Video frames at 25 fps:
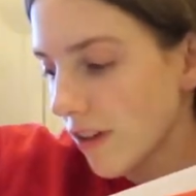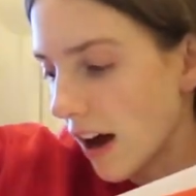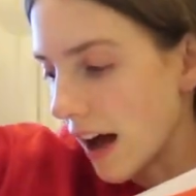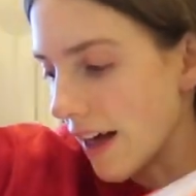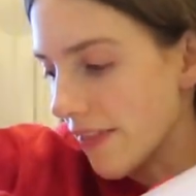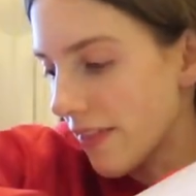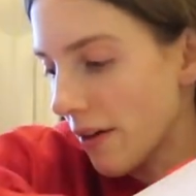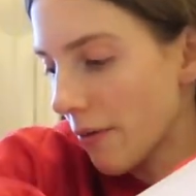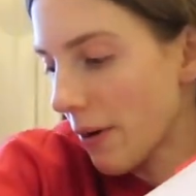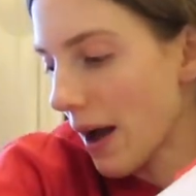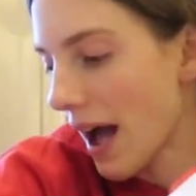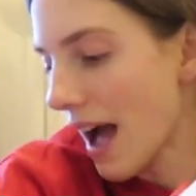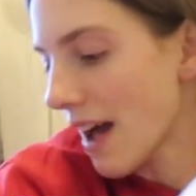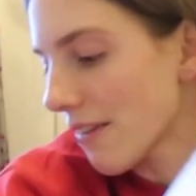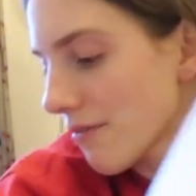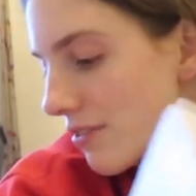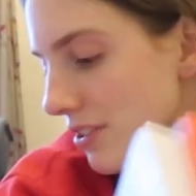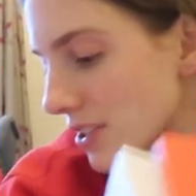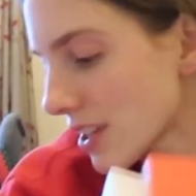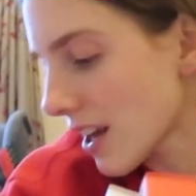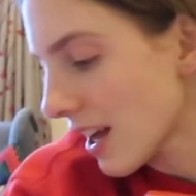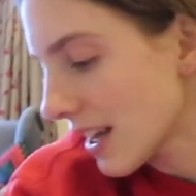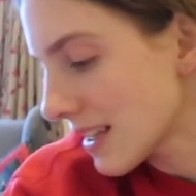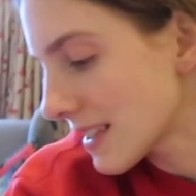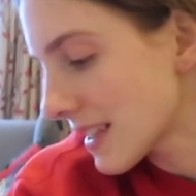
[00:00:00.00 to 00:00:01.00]
right, they were
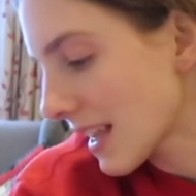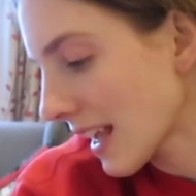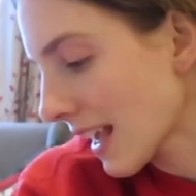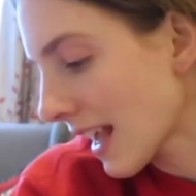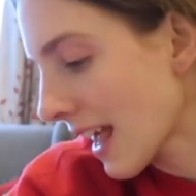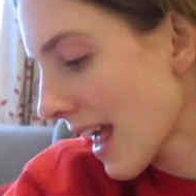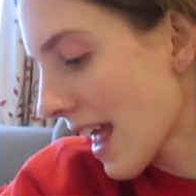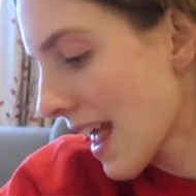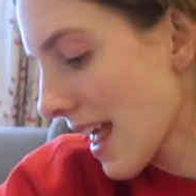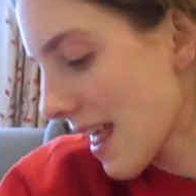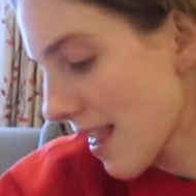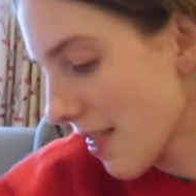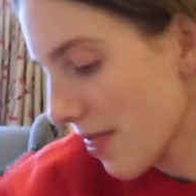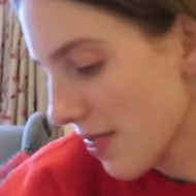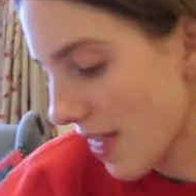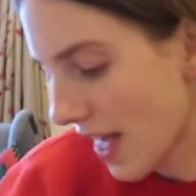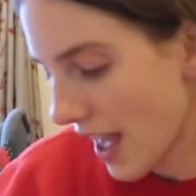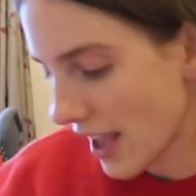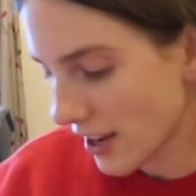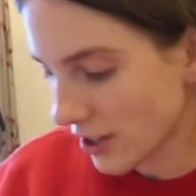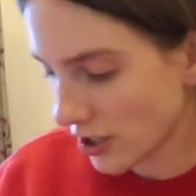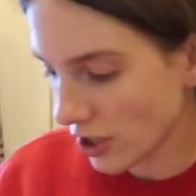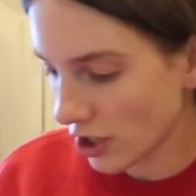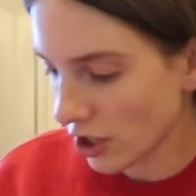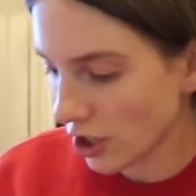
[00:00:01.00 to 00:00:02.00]
advertising
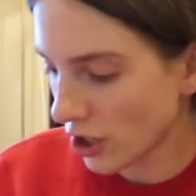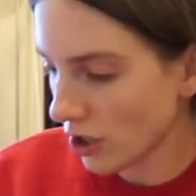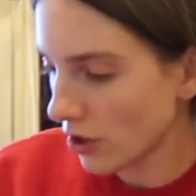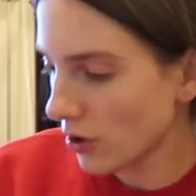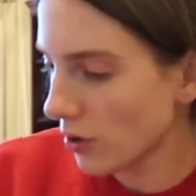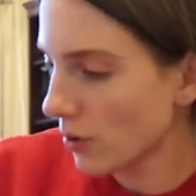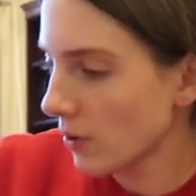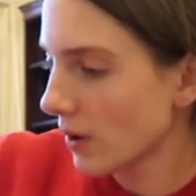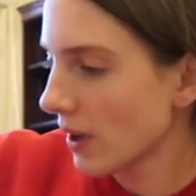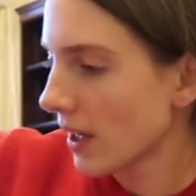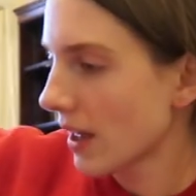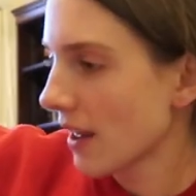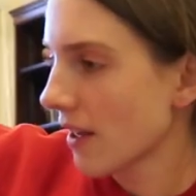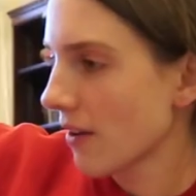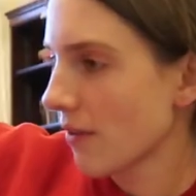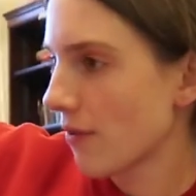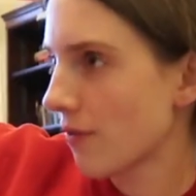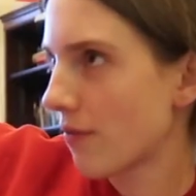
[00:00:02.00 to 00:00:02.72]
their new